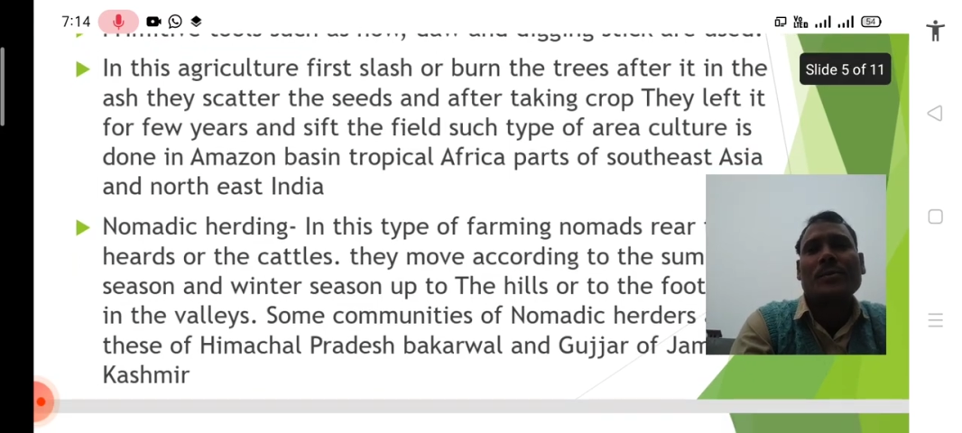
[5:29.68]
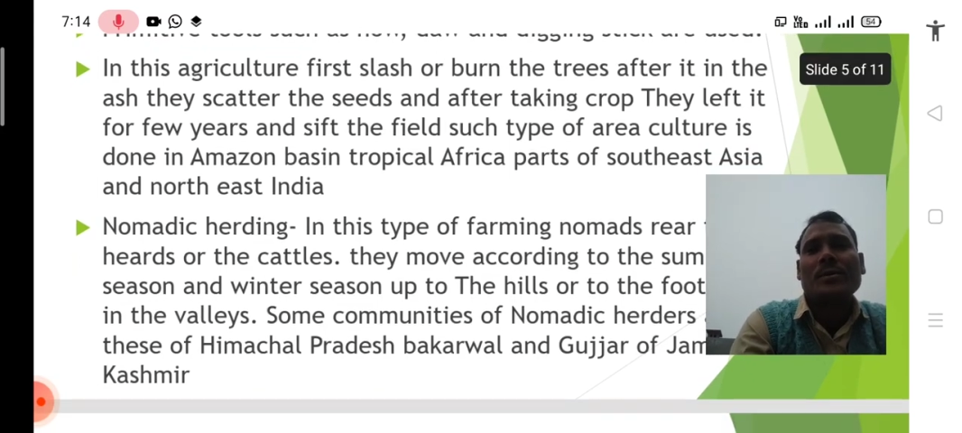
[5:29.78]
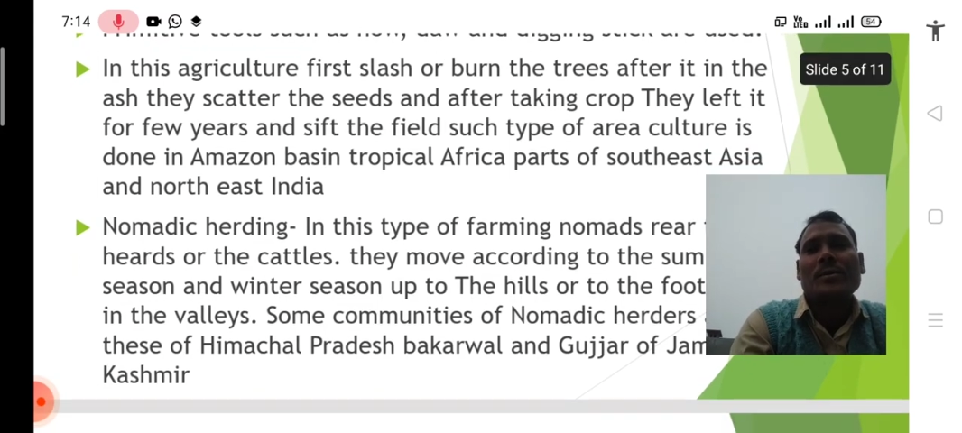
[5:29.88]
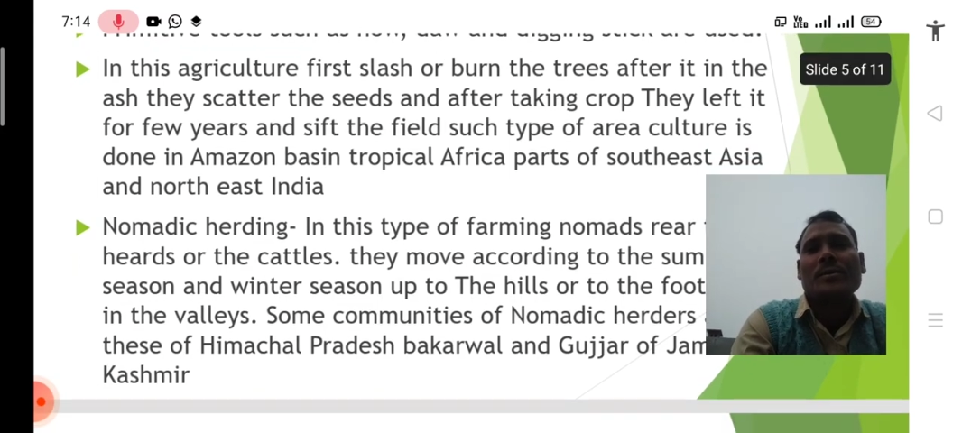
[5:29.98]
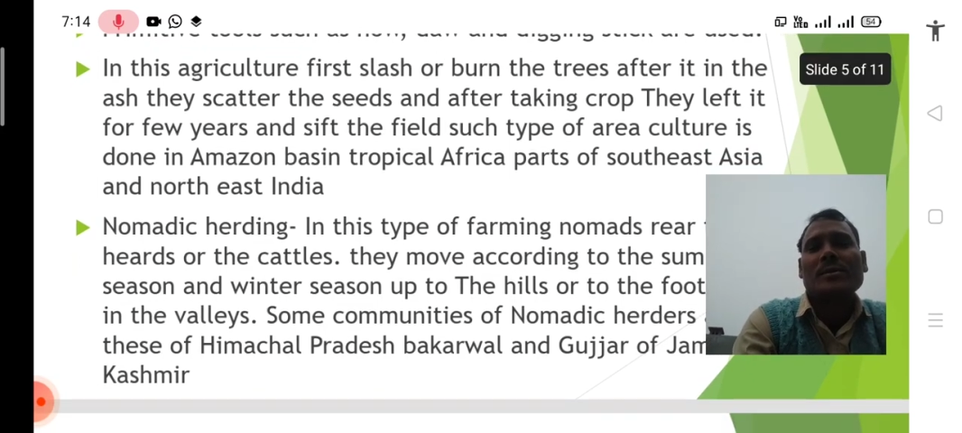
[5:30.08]

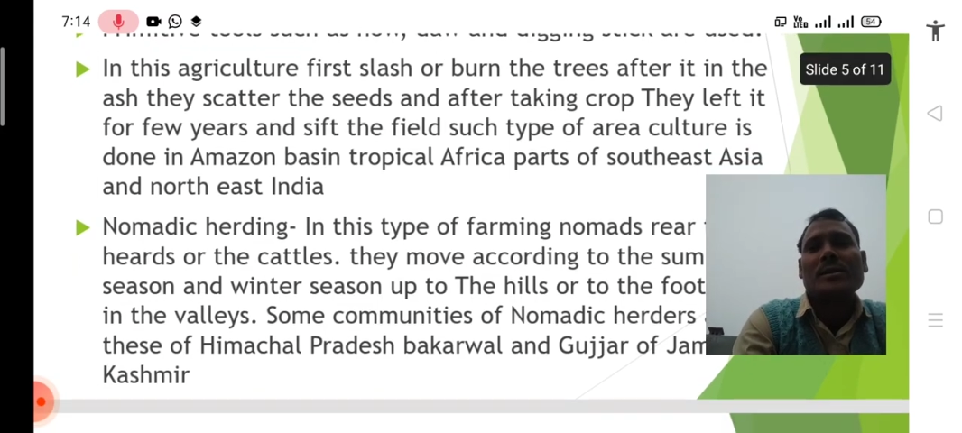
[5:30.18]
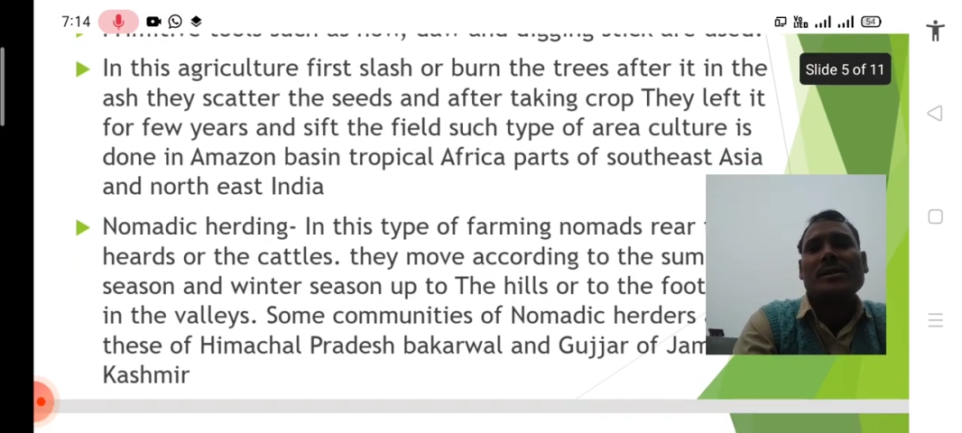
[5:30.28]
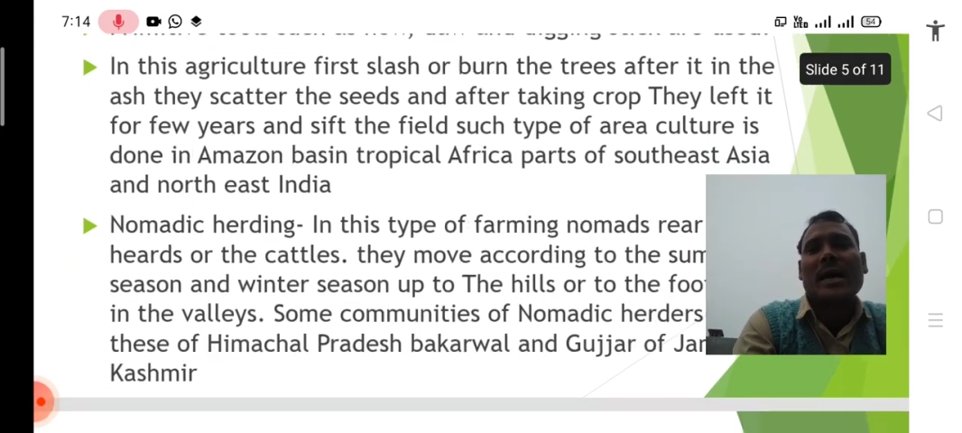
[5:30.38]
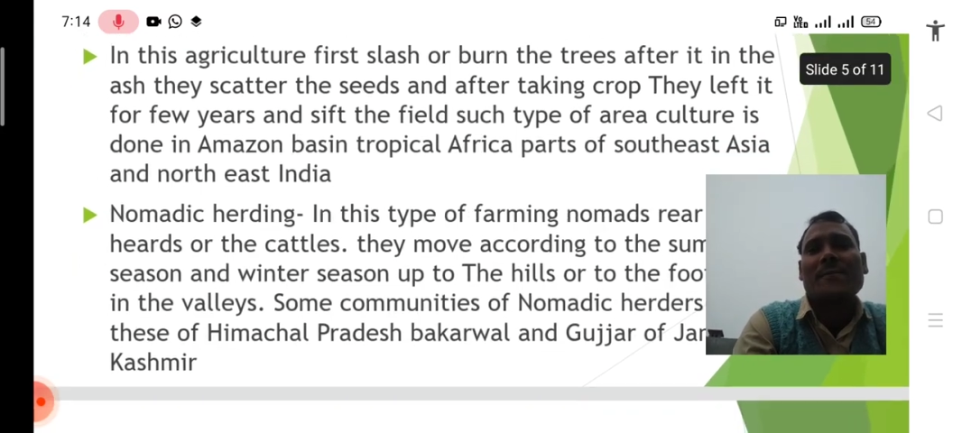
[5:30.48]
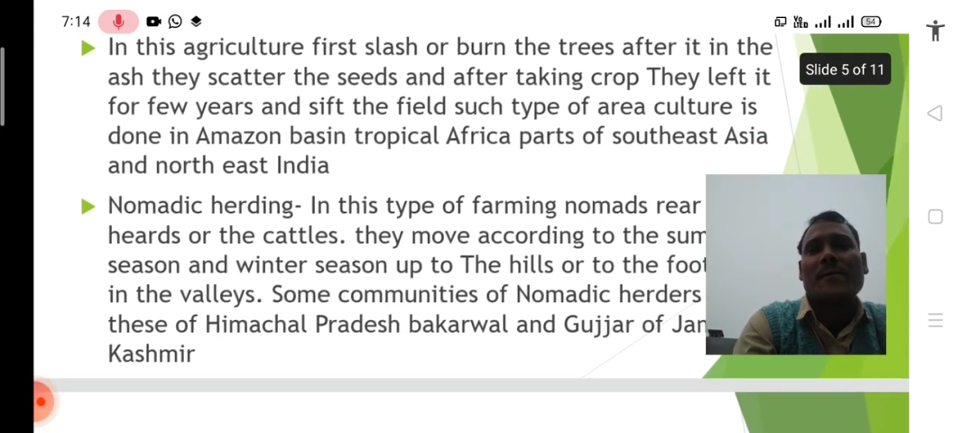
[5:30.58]
Such
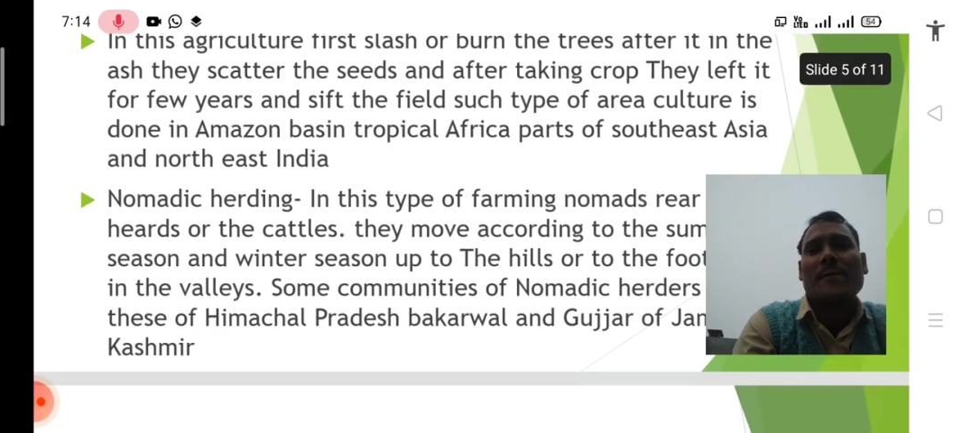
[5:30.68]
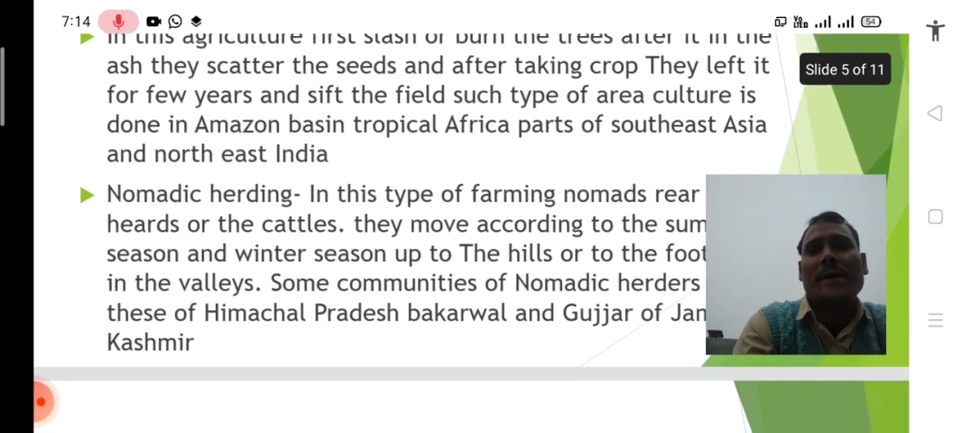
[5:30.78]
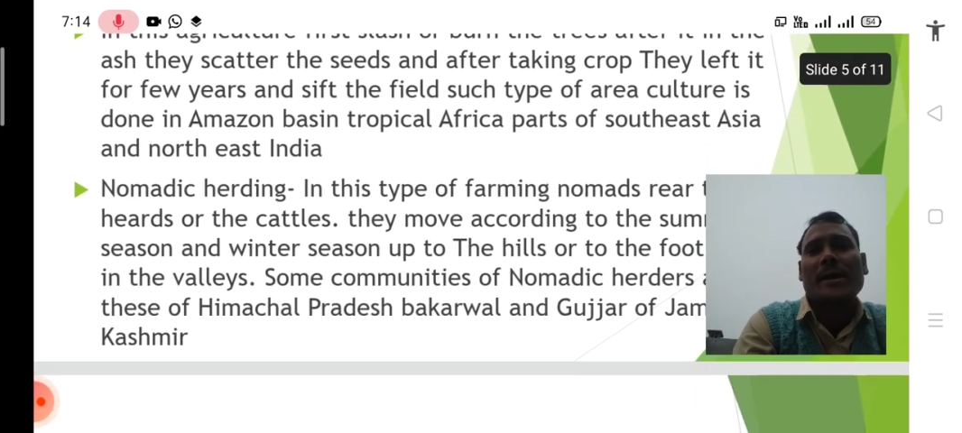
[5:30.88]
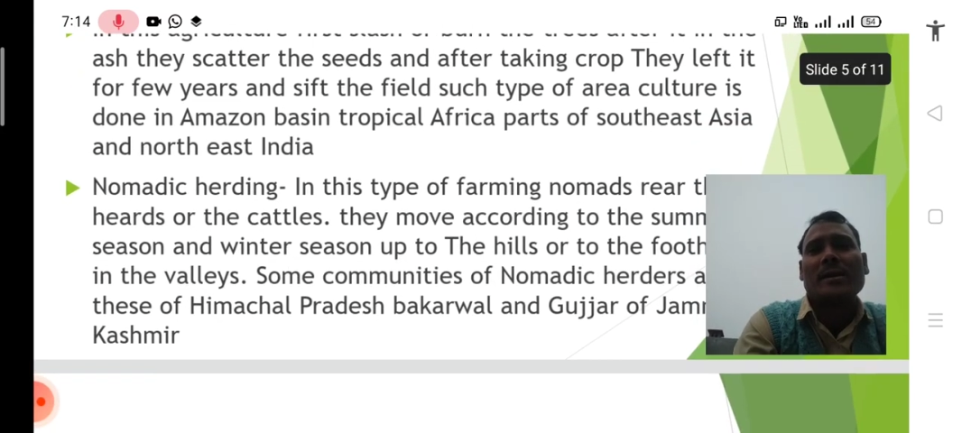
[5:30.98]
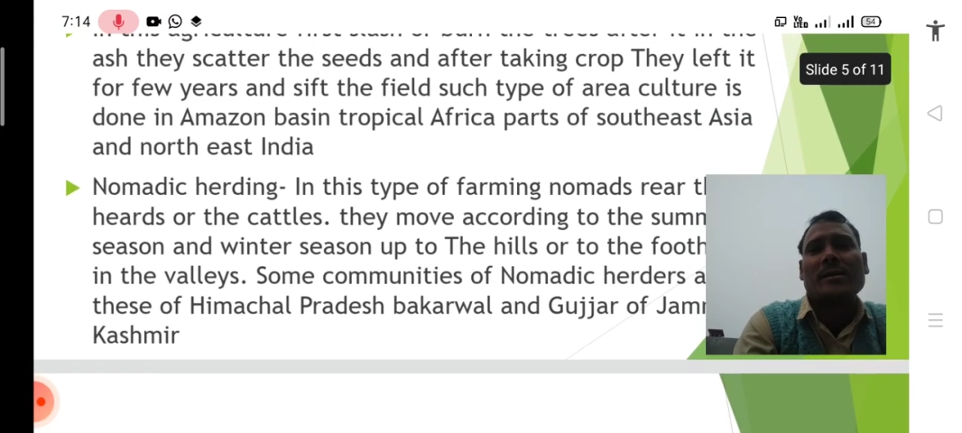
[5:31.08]
type of
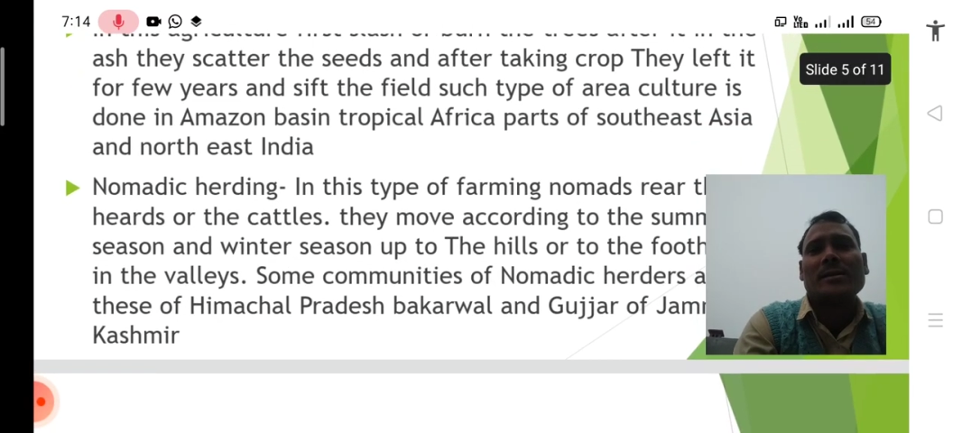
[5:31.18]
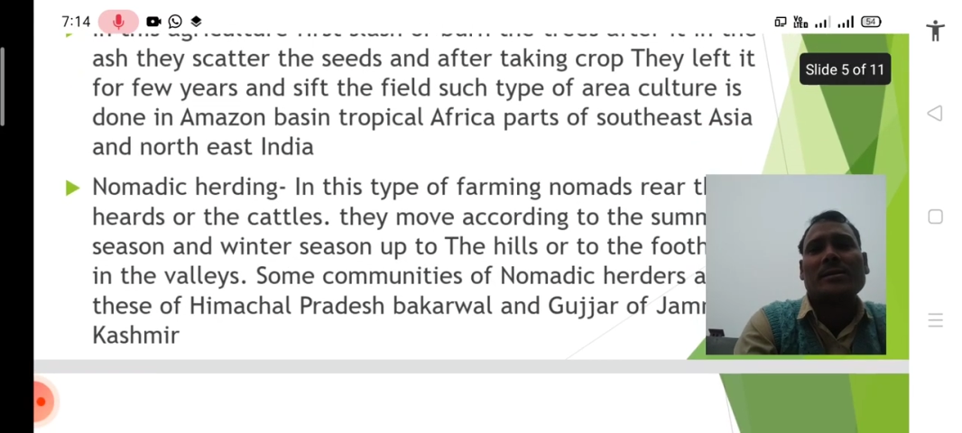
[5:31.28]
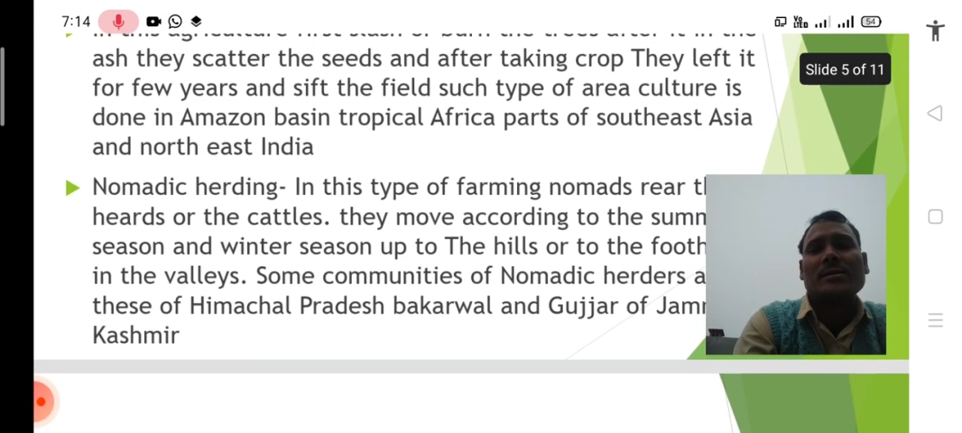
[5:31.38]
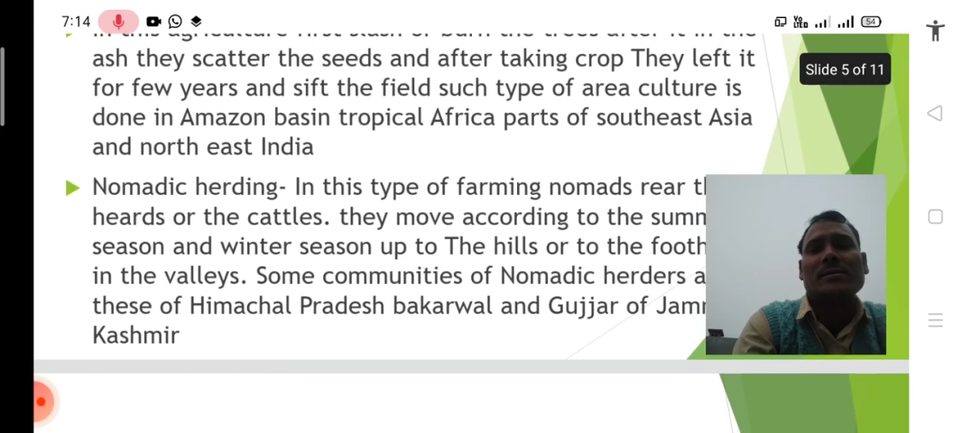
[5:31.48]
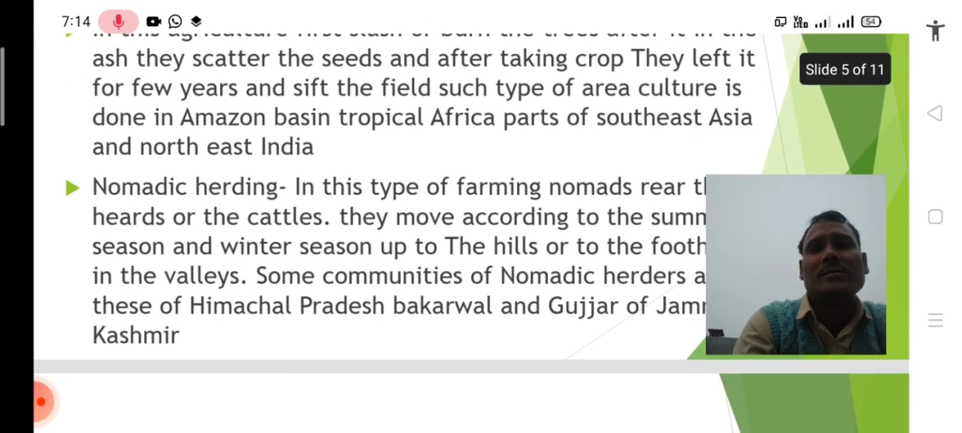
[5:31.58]

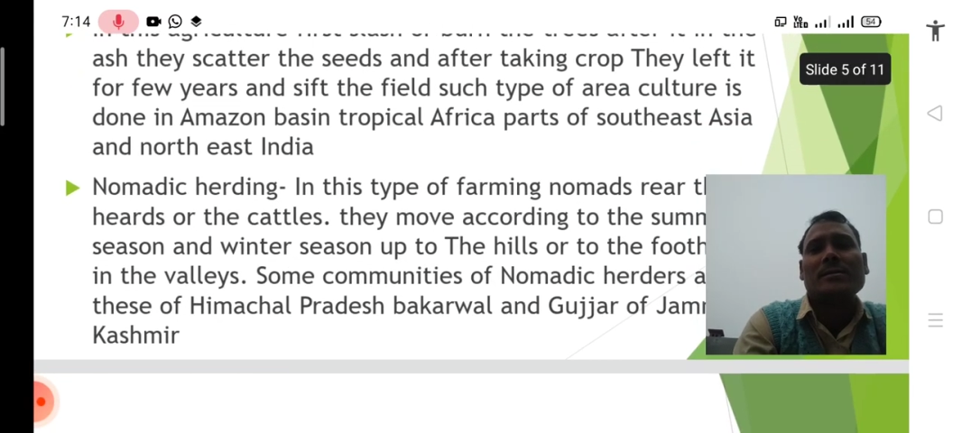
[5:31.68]
agriculture